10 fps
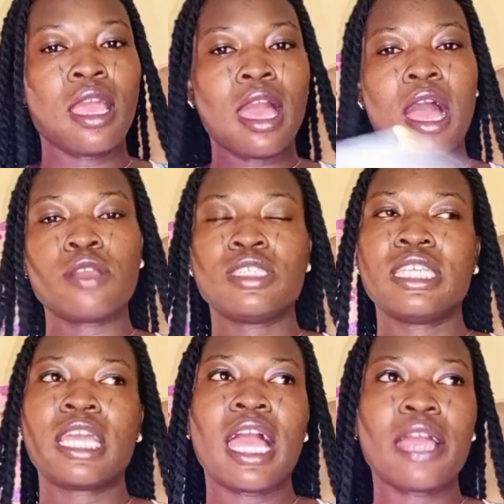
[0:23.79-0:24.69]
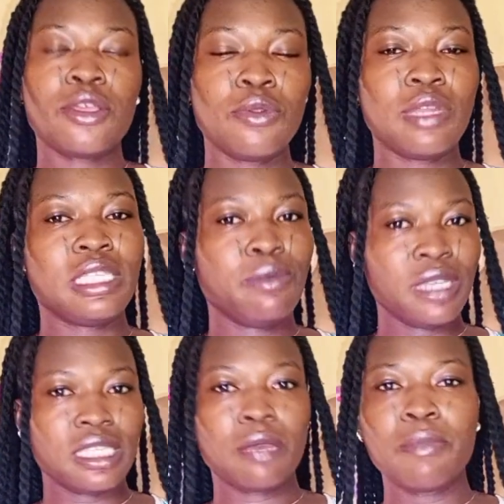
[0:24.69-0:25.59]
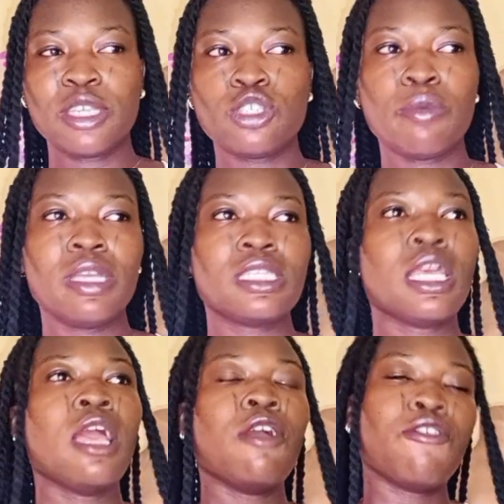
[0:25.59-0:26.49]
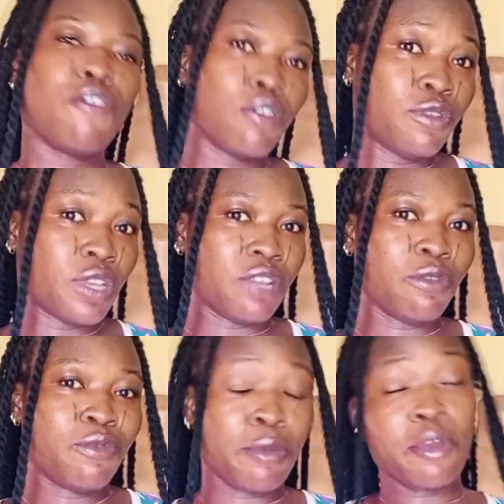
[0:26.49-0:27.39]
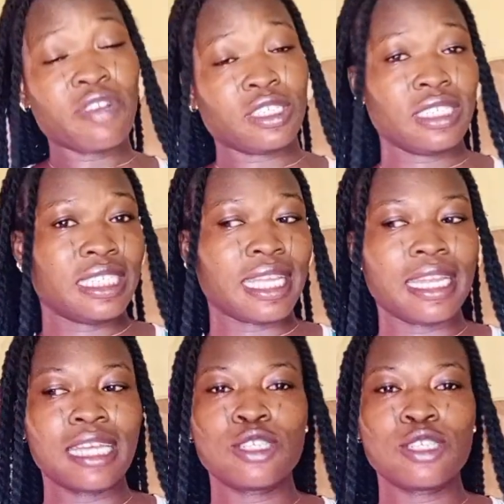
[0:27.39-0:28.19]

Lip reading: how to take accurate basic measurements if you're a female fashion designer.